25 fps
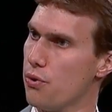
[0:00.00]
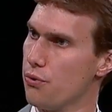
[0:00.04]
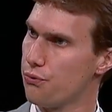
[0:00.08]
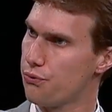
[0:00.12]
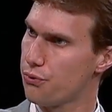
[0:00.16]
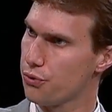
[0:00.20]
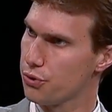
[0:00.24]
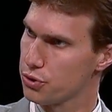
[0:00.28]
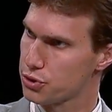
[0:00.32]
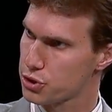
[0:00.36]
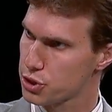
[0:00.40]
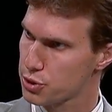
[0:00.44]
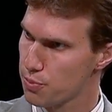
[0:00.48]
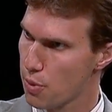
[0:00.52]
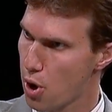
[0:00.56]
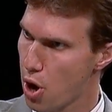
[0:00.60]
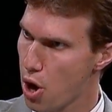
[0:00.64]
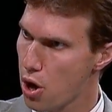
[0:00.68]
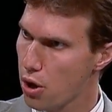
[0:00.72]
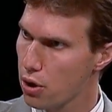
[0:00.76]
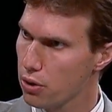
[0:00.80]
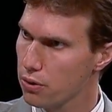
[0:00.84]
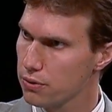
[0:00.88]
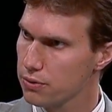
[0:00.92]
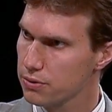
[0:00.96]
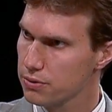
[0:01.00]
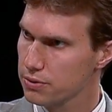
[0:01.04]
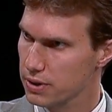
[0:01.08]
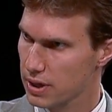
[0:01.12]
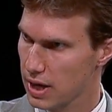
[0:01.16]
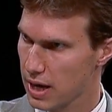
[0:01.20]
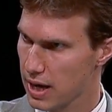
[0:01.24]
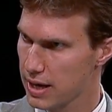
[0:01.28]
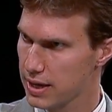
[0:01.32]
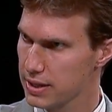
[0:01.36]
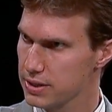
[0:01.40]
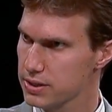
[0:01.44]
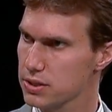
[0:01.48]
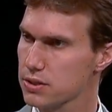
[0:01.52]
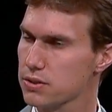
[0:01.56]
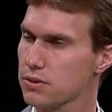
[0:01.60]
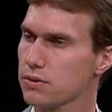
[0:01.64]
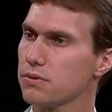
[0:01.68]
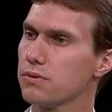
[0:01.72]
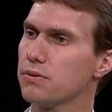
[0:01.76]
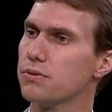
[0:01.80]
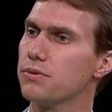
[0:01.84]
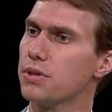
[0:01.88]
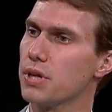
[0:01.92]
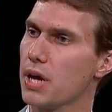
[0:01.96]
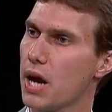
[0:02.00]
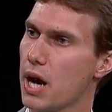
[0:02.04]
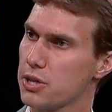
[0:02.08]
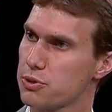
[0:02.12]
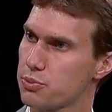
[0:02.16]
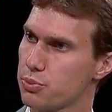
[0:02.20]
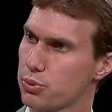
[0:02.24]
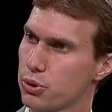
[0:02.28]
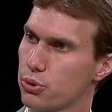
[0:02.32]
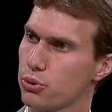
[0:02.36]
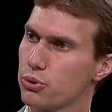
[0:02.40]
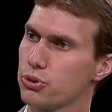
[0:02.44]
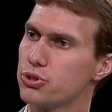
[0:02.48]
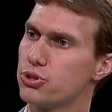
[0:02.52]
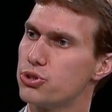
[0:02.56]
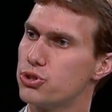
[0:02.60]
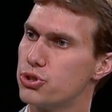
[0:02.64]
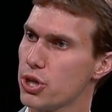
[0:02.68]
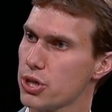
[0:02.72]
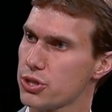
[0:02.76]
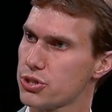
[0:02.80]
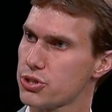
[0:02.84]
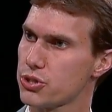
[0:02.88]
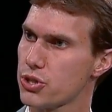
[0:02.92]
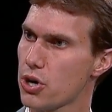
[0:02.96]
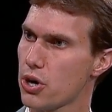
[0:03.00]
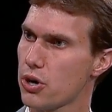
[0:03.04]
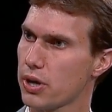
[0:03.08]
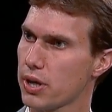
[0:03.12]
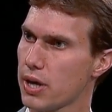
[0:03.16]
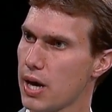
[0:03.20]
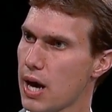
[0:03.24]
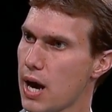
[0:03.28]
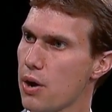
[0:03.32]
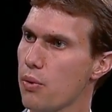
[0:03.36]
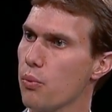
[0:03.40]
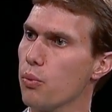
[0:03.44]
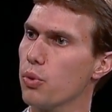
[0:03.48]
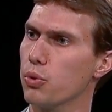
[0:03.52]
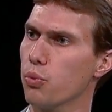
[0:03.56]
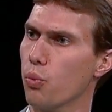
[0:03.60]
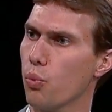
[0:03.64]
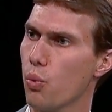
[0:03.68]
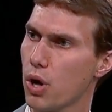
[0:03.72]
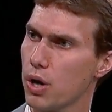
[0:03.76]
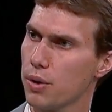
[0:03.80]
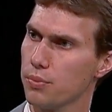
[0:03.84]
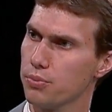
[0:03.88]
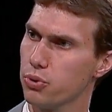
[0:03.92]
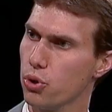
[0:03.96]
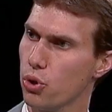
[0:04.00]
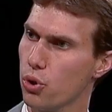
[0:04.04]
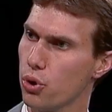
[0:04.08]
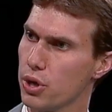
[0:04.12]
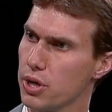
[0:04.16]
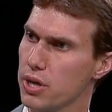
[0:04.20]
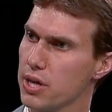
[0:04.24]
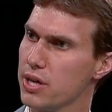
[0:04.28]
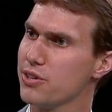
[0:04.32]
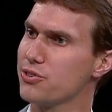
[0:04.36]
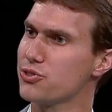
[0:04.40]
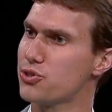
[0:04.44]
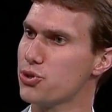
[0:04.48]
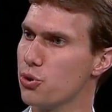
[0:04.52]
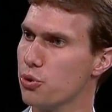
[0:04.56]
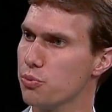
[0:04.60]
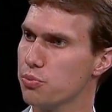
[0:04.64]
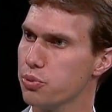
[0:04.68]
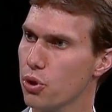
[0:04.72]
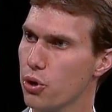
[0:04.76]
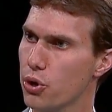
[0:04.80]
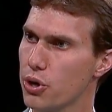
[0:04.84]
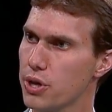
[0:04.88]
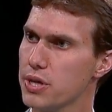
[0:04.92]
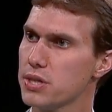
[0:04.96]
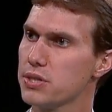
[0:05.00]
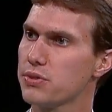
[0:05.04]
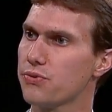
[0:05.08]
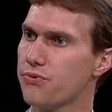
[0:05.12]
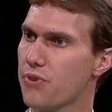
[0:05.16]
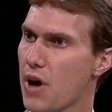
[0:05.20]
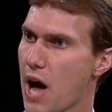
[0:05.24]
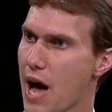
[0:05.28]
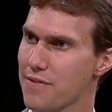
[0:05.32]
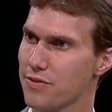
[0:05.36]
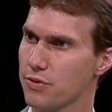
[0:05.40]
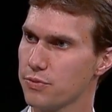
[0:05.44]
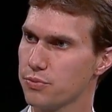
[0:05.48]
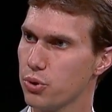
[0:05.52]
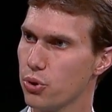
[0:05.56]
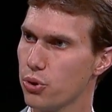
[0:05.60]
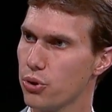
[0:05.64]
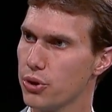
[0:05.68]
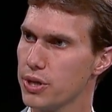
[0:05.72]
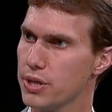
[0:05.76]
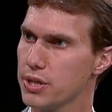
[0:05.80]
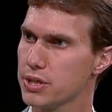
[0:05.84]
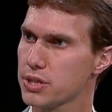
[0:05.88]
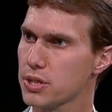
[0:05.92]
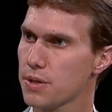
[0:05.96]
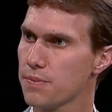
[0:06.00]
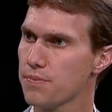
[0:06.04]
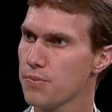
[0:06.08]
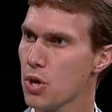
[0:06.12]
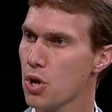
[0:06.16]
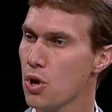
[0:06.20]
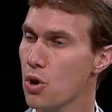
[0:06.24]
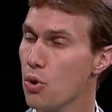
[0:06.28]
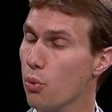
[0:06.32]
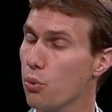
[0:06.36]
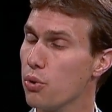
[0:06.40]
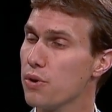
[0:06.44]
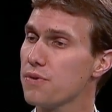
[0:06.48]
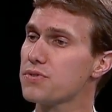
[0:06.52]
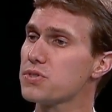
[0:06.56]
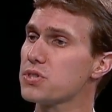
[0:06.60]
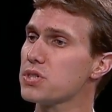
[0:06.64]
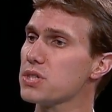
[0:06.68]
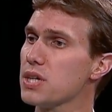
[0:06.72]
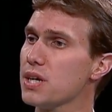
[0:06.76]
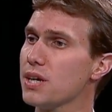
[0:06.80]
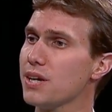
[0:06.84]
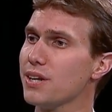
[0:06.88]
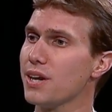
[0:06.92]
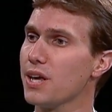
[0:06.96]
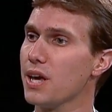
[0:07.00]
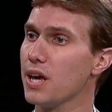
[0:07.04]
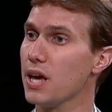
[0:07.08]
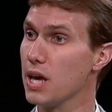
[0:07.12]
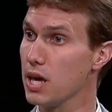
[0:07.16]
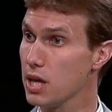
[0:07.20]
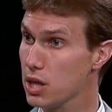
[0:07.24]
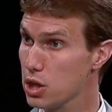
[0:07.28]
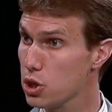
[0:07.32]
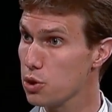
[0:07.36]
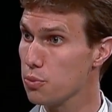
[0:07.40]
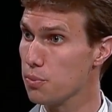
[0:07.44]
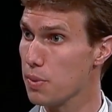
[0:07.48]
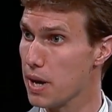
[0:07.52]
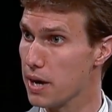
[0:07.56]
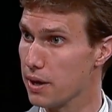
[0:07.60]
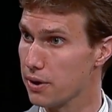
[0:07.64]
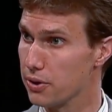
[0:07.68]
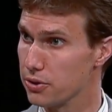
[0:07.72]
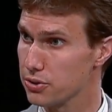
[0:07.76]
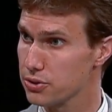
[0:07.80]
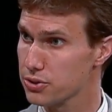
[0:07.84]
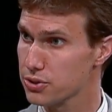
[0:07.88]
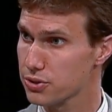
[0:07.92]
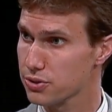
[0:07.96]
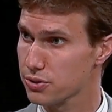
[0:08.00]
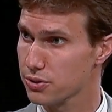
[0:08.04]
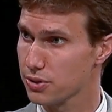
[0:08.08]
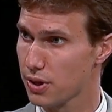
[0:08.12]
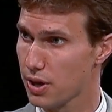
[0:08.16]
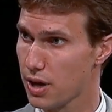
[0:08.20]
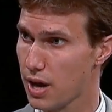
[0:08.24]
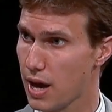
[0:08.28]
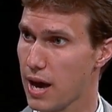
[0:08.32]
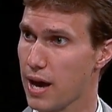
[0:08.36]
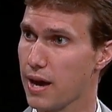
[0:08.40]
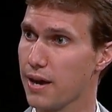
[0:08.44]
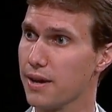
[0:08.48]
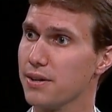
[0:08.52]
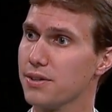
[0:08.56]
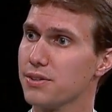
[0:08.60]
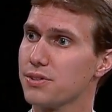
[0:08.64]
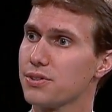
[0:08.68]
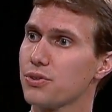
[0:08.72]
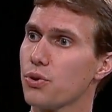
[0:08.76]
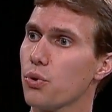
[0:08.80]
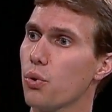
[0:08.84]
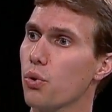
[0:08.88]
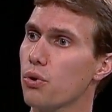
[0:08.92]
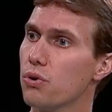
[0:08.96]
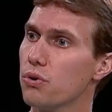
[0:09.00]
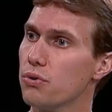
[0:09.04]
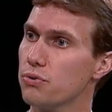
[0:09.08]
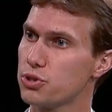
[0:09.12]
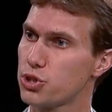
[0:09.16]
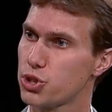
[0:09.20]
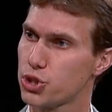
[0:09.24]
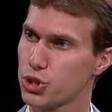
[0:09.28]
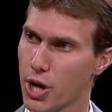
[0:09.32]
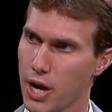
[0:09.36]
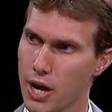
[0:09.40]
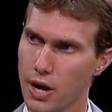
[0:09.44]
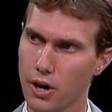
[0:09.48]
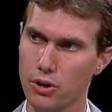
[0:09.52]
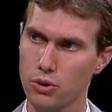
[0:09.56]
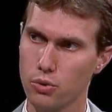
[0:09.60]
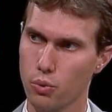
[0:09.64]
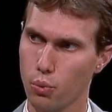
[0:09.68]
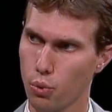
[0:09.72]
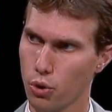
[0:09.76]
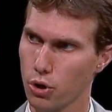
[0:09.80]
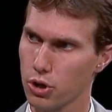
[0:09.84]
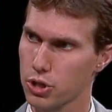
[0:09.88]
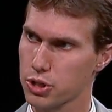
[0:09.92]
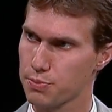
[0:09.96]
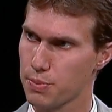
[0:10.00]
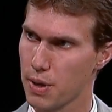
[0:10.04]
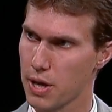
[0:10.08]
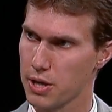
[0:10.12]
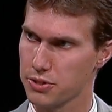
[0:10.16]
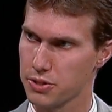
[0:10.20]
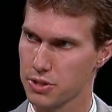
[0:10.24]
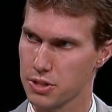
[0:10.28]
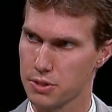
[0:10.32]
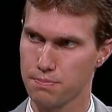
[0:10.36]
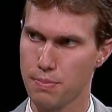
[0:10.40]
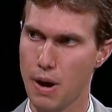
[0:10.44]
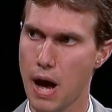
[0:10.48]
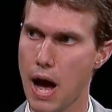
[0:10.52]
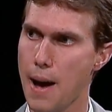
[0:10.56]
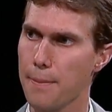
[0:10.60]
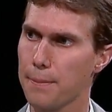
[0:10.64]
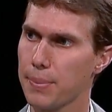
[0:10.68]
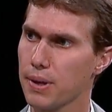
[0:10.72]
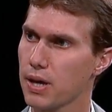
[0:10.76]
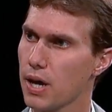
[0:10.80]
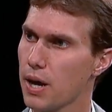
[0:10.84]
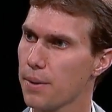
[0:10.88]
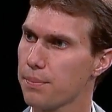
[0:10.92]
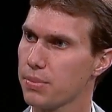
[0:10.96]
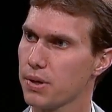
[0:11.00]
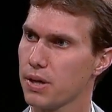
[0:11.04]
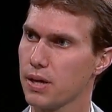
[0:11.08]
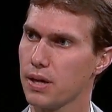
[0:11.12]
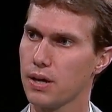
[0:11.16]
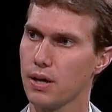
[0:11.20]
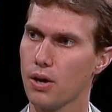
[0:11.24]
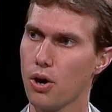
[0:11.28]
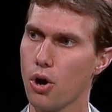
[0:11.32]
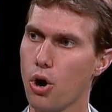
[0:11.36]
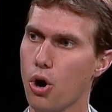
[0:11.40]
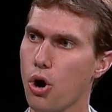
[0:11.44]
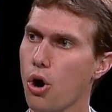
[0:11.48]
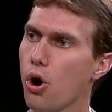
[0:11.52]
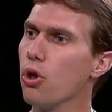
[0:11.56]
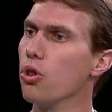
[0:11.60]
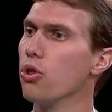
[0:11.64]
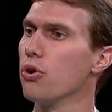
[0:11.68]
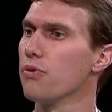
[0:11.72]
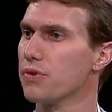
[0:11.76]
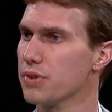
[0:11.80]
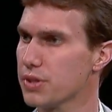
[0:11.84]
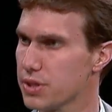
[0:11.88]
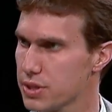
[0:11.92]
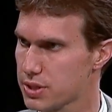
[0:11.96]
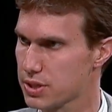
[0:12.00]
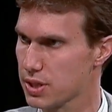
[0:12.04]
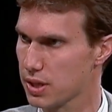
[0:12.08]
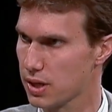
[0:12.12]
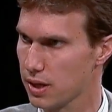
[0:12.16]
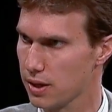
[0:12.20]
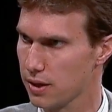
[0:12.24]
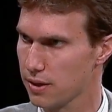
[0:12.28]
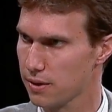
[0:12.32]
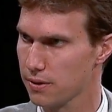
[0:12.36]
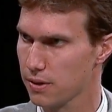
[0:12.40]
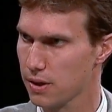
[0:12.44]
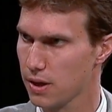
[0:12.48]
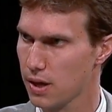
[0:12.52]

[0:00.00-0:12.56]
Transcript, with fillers: For the small guys, the entrepreneurs just starting out with 1 employee, 2 employees, 5 employees, we've seen incubators and shared workspaces popping up all over the city.